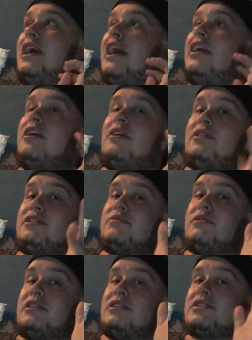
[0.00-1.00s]
And this
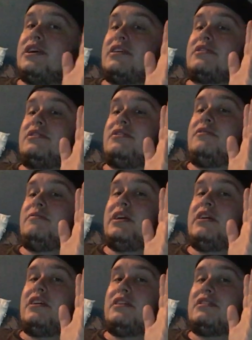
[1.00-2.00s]
really sucks too
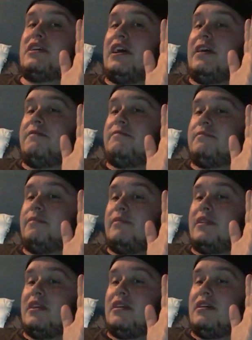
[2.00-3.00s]
because, like,
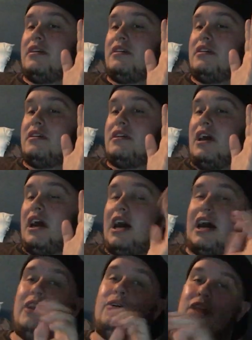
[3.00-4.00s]

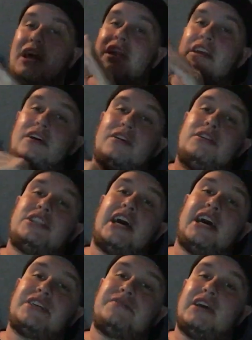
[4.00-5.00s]
I know a lot of younger
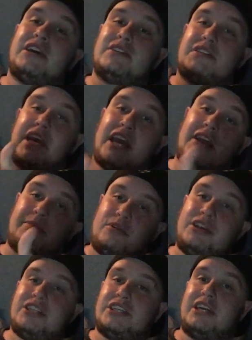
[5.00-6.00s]
Jags fans can't
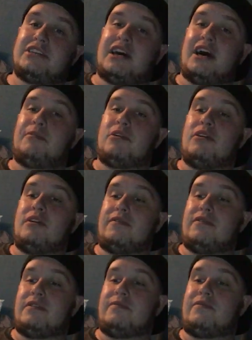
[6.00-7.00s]
appreciate Tom
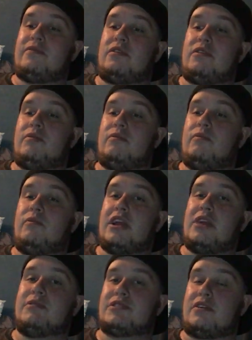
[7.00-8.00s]
Coughlin for when
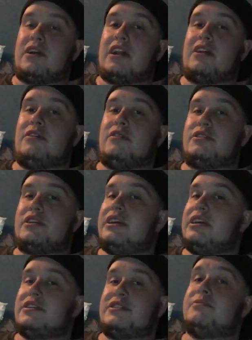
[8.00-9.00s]
he was our head coach
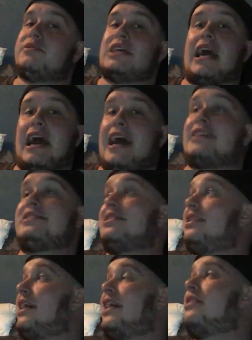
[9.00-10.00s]
because he was an
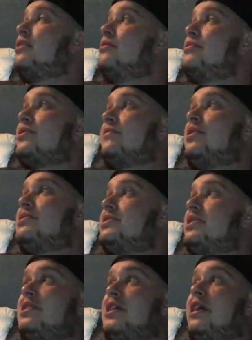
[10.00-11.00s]
excellent head coach for us
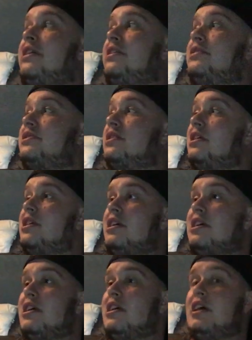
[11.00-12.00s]
in the 90s.
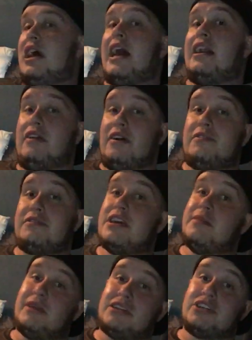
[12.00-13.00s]
Had another
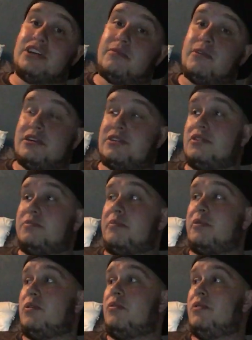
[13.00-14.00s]
team that should have won a Super
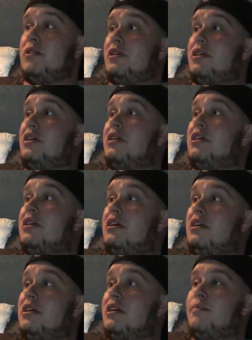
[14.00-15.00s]
Bowl.
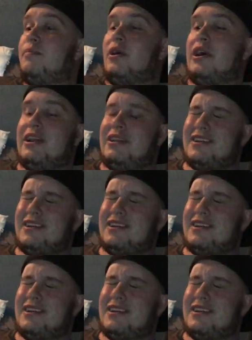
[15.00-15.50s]
But,